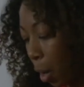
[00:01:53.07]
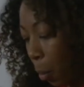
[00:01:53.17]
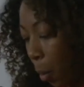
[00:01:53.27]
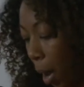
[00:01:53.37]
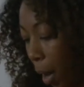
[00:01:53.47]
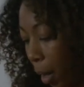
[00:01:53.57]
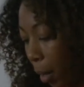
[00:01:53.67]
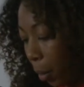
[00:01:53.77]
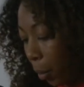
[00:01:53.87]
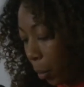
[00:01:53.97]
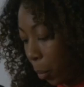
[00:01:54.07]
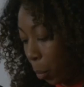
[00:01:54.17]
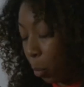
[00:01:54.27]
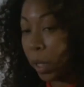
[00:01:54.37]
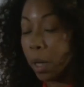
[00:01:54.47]
where
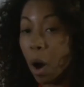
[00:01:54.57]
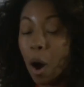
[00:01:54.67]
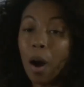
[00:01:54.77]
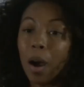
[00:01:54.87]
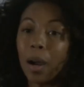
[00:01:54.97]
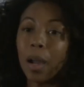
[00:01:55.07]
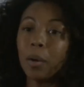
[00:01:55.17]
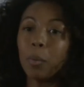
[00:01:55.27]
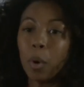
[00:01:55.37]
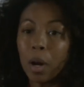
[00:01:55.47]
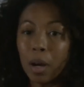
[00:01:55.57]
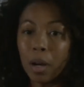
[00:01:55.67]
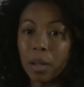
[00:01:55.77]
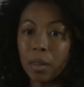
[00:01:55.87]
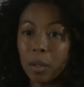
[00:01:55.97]
we are and
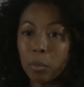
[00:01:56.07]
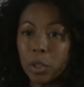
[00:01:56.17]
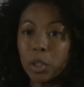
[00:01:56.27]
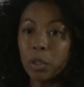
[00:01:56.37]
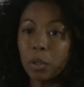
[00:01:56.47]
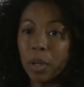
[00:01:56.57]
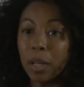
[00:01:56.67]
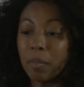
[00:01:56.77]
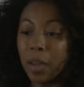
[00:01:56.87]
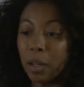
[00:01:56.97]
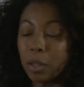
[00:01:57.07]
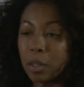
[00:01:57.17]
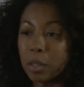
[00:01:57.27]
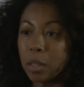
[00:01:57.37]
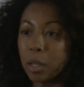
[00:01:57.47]
were the original
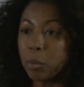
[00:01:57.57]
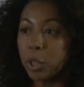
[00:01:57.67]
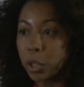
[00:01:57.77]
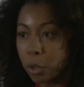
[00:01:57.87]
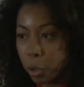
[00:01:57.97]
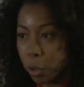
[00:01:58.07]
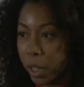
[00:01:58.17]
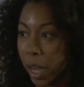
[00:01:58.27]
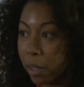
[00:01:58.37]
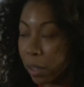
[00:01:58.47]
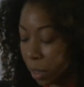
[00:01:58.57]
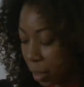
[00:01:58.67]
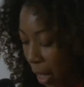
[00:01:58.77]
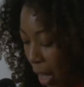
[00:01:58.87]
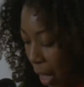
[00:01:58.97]
innovators, the original creators,